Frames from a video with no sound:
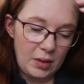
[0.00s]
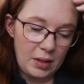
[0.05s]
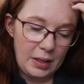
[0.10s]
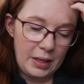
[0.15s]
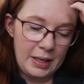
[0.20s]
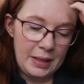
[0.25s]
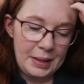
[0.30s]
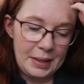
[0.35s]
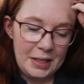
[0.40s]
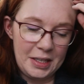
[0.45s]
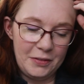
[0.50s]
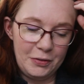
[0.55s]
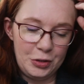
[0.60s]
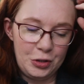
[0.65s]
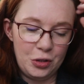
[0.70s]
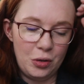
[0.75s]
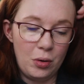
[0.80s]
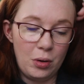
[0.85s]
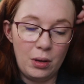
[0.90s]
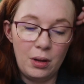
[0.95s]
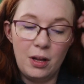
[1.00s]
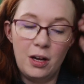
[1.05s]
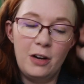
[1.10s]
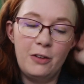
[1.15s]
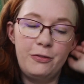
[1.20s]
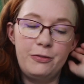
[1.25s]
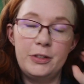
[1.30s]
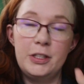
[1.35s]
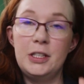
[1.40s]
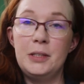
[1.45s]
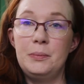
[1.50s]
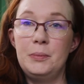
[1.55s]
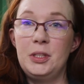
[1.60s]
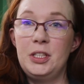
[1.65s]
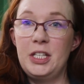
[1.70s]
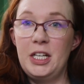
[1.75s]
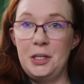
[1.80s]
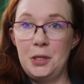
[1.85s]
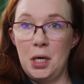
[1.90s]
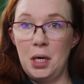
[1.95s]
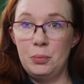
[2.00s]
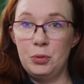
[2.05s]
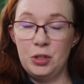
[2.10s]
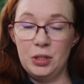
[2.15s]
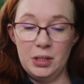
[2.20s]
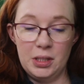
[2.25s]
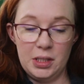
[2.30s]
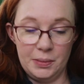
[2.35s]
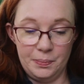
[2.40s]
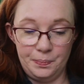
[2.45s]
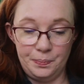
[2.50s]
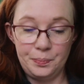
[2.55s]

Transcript: and I have a total of 10 options.